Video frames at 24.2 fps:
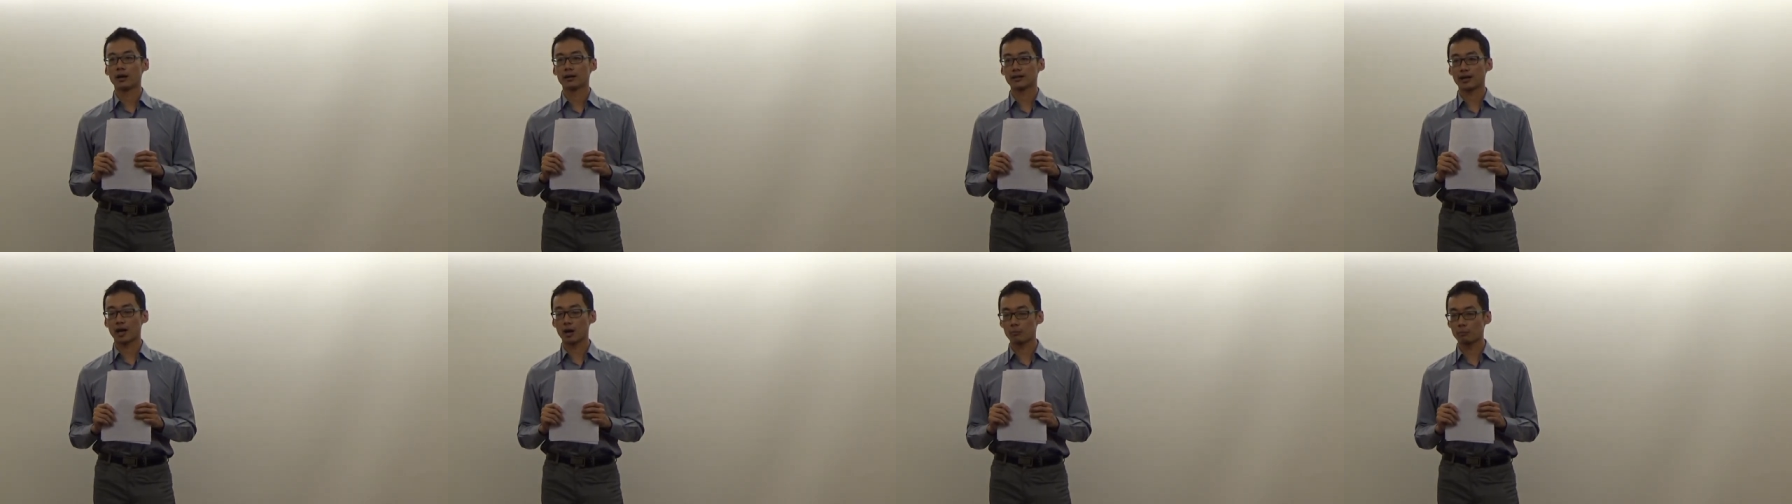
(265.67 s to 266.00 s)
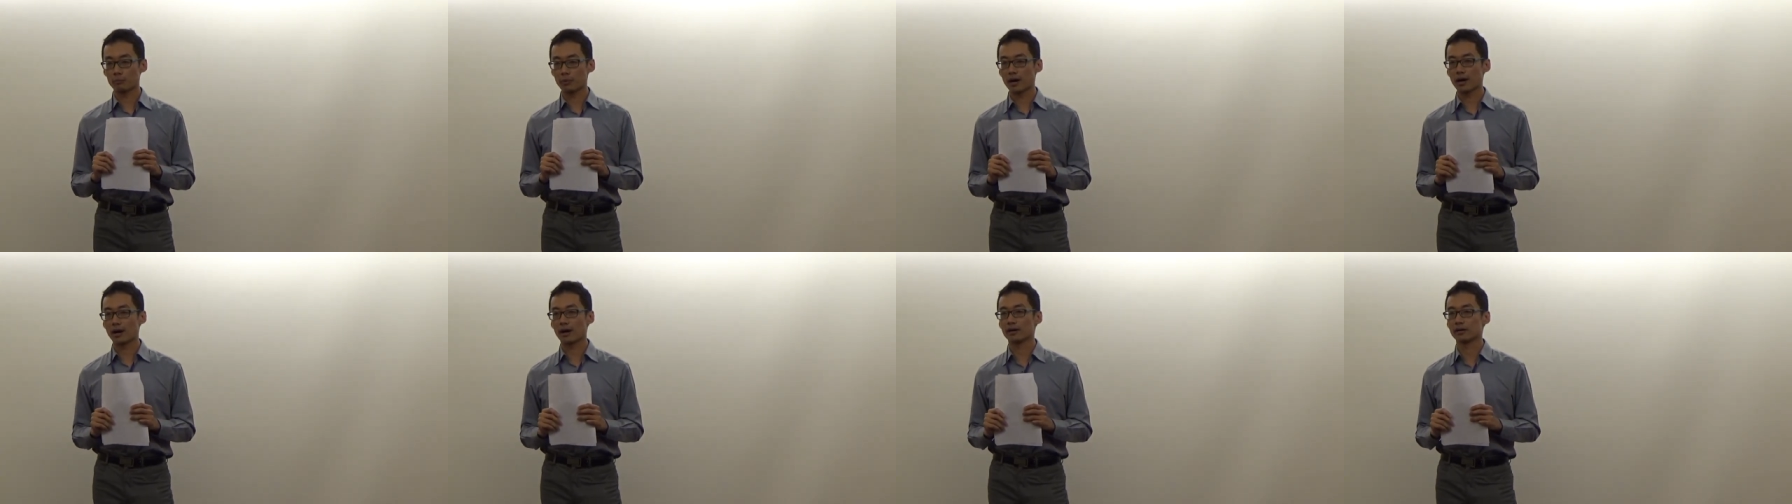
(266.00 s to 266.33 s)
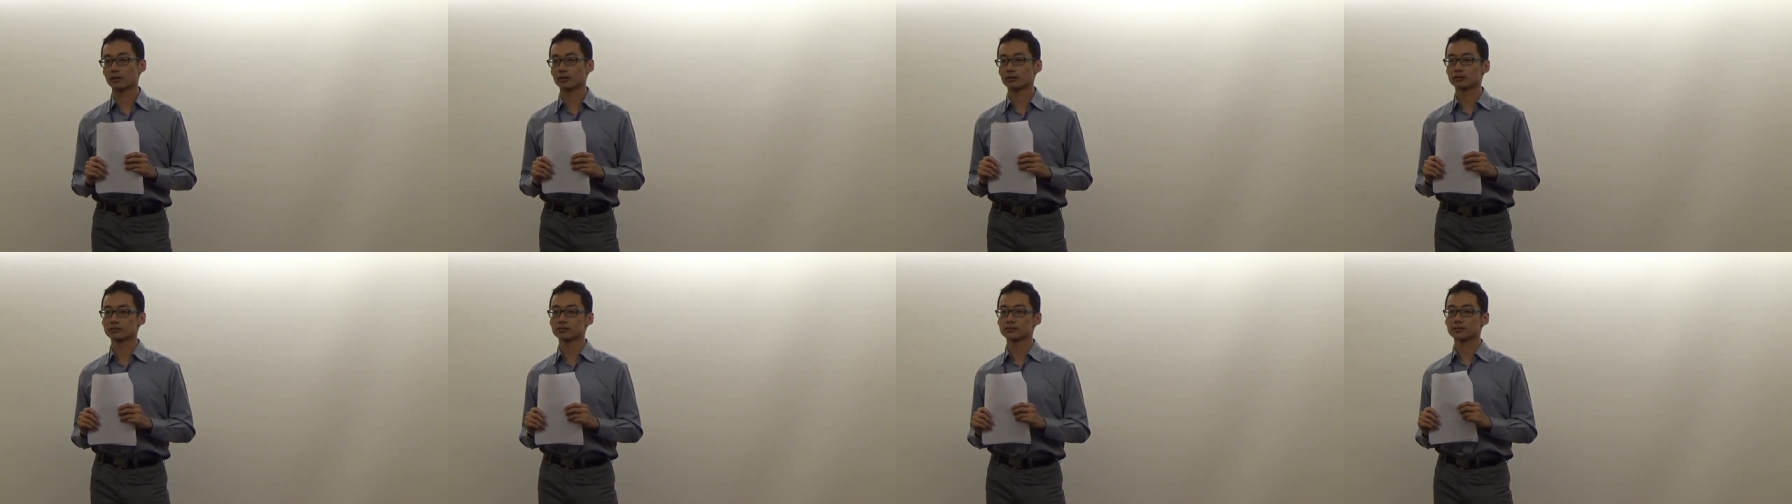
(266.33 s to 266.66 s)

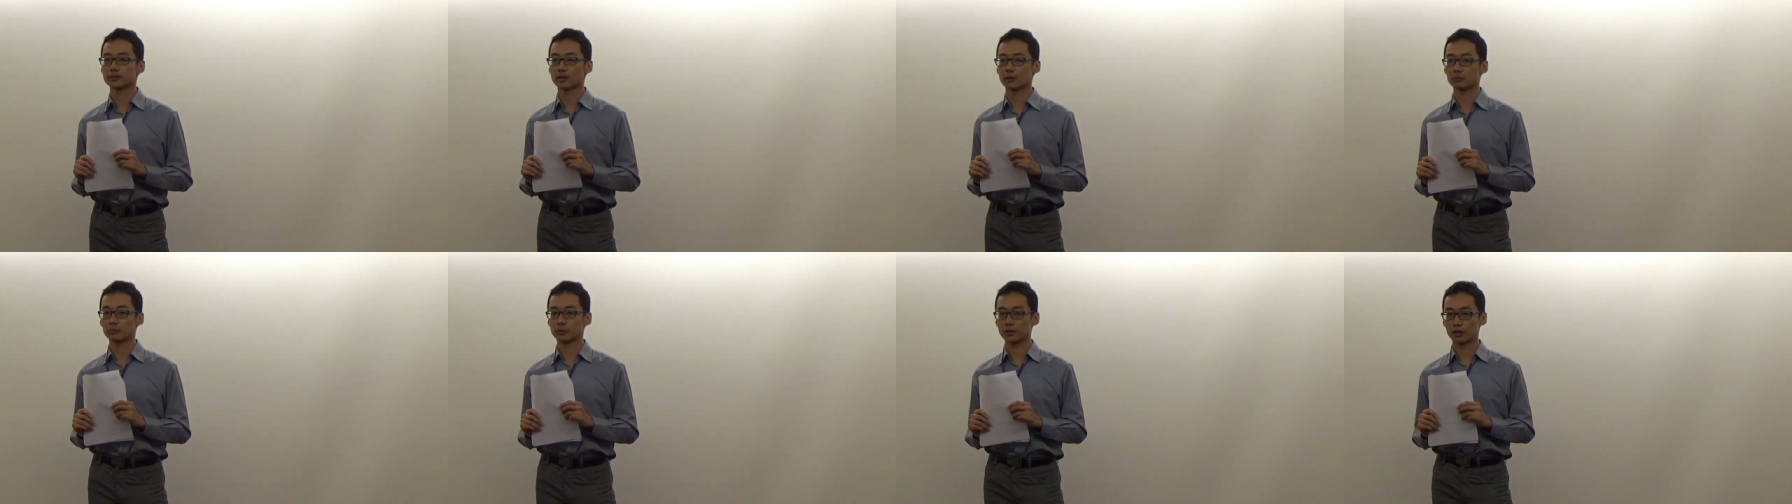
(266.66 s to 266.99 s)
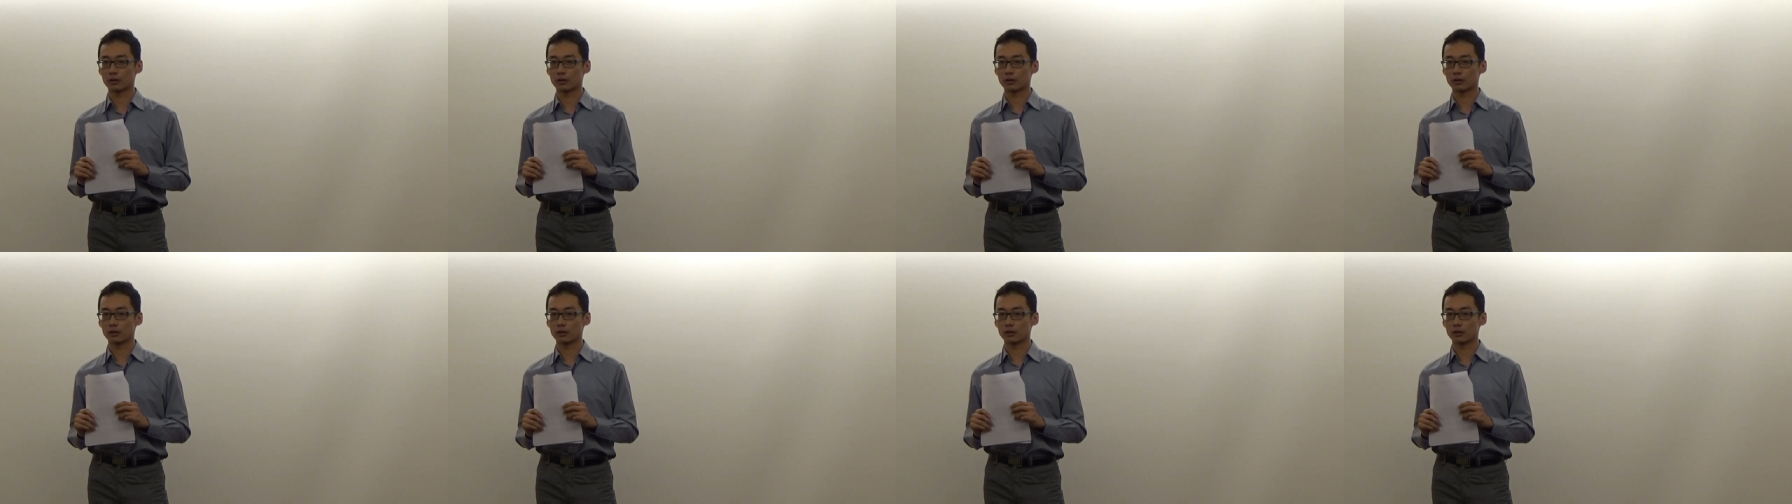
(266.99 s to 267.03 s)
compile some